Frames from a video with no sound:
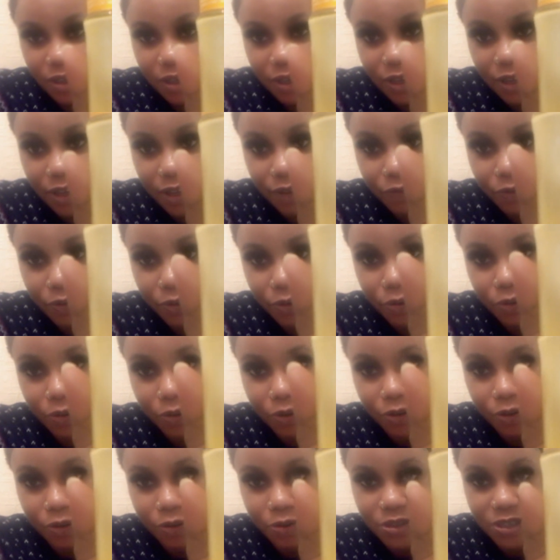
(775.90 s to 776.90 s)
if you look
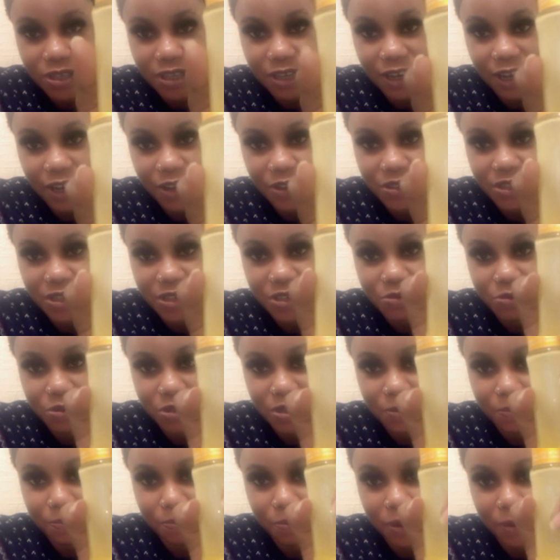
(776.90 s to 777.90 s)
closely can you see it's
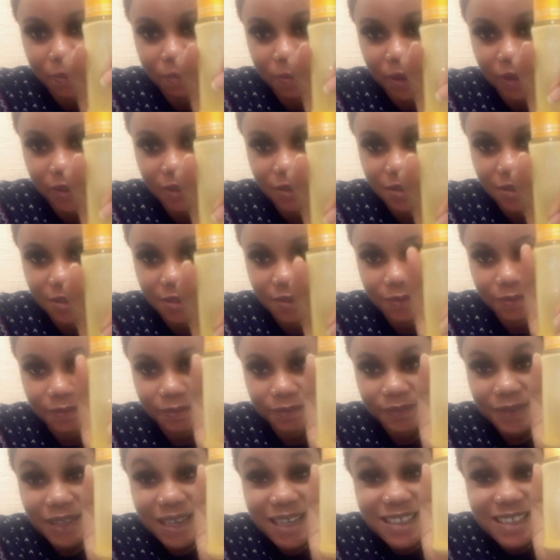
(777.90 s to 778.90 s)
written pigment
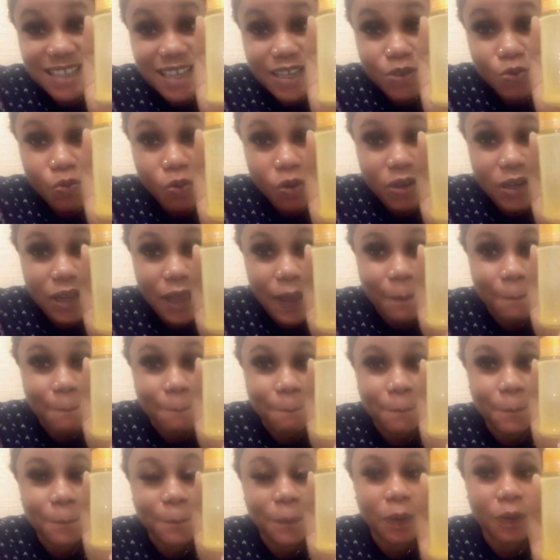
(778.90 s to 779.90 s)
this is one
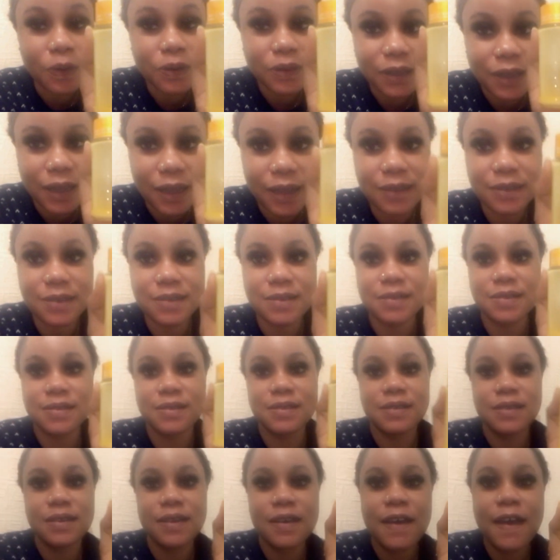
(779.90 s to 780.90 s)
important
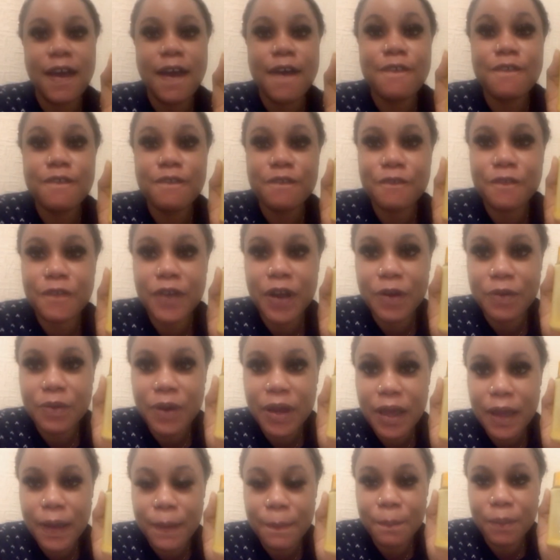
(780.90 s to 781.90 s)

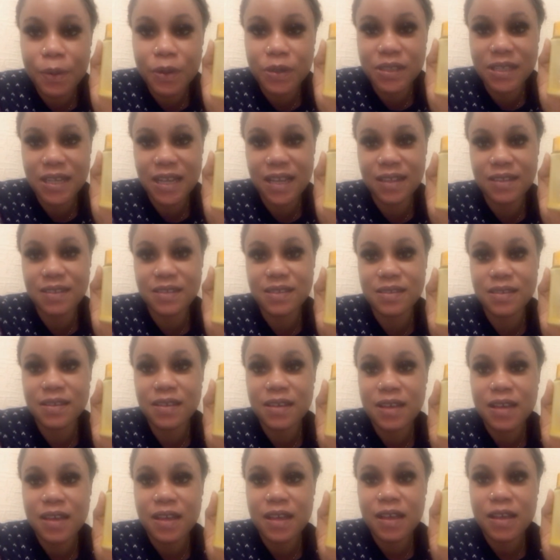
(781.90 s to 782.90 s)
very important
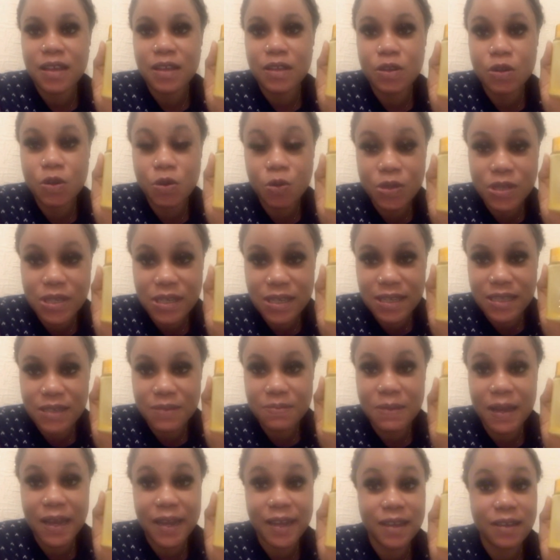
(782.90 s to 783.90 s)
notice
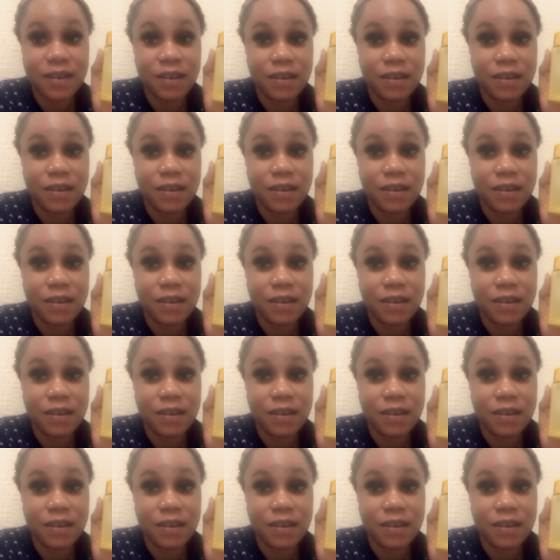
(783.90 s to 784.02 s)
my